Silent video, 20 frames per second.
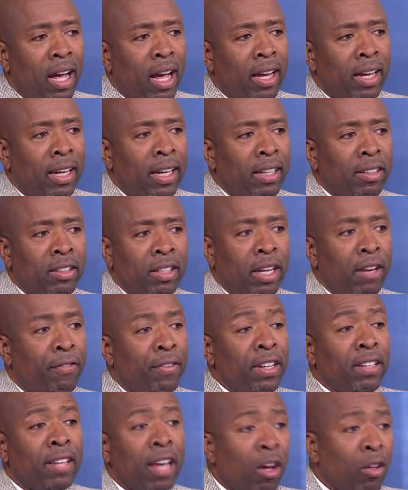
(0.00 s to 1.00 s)
if
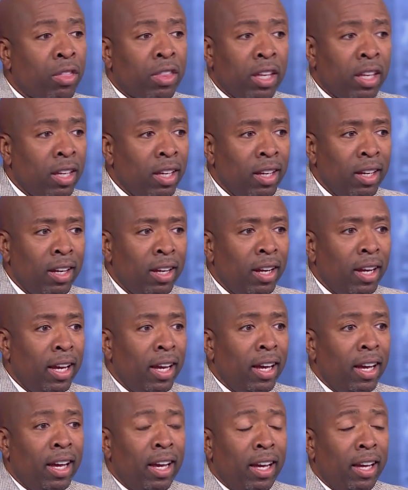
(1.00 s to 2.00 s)
he's healthy,
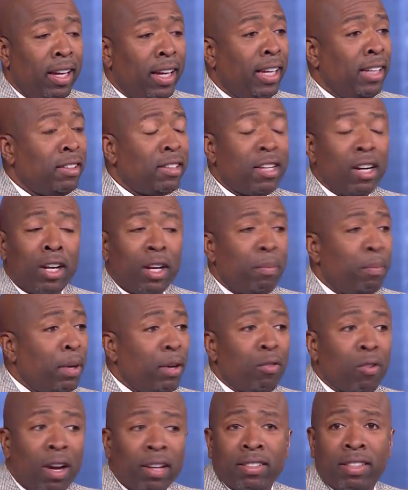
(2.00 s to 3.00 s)
he's going to be
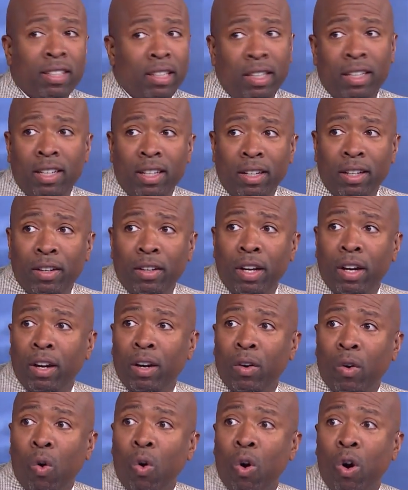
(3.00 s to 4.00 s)
rusty,
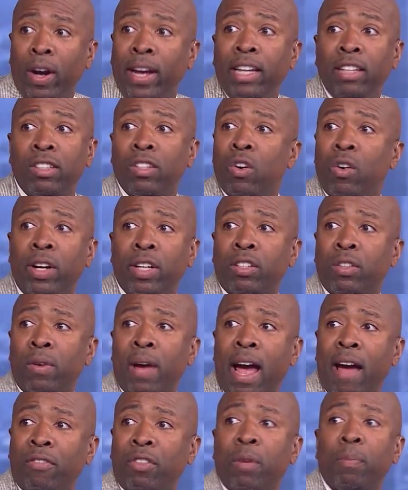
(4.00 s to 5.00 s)
or he's going to
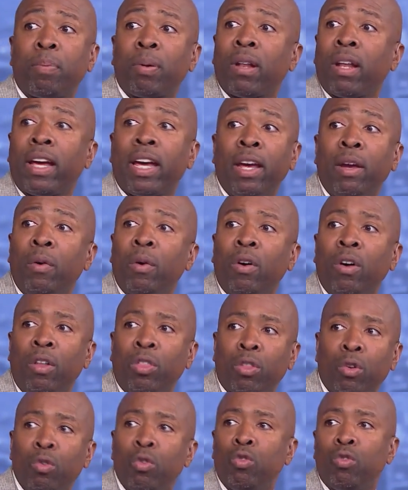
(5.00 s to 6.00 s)
have to play
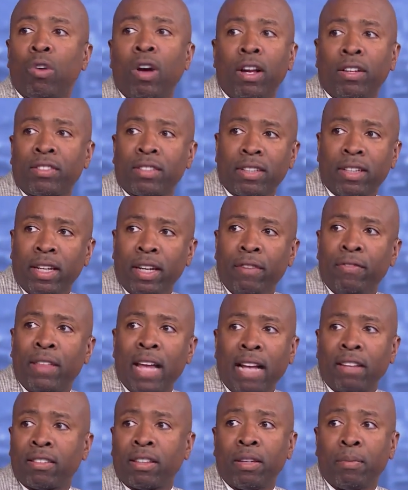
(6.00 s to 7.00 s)
through rust if
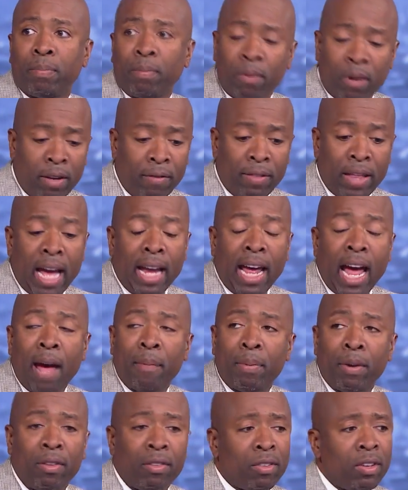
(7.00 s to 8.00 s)
that
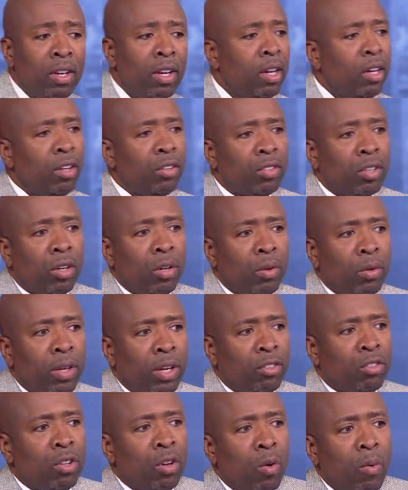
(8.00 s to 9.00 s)
happens. So
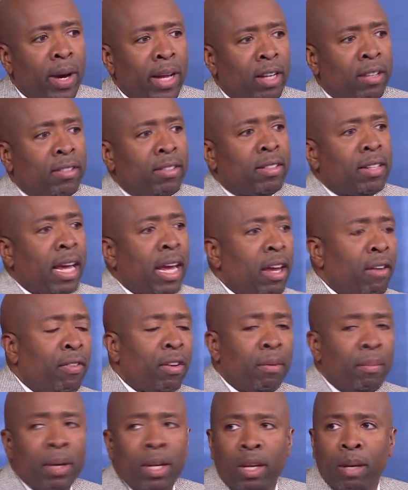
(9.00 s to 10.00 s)
there's no way to save
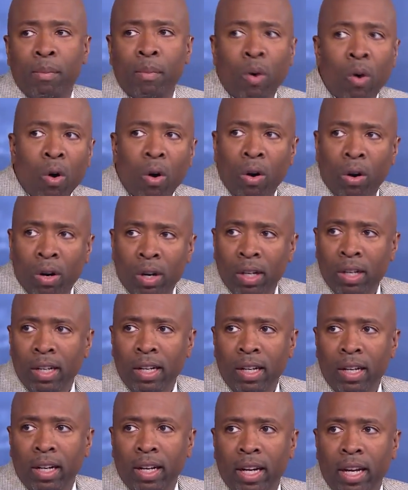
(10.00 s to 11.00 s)
him anymore
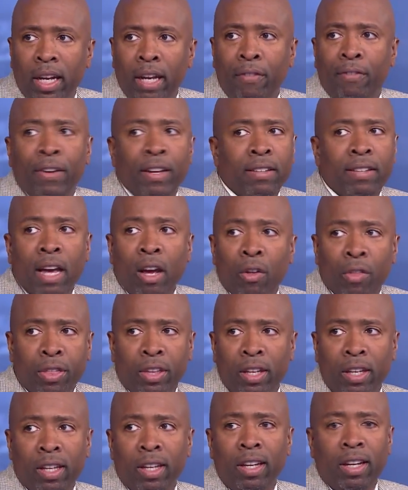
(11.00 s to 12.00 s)
if he's
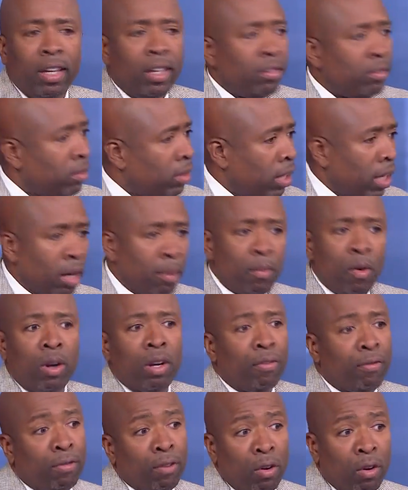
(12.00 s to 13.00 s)
healthy. Get him on
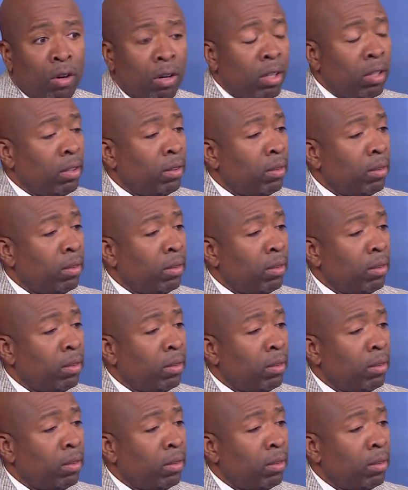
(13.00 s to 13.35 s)
the floor.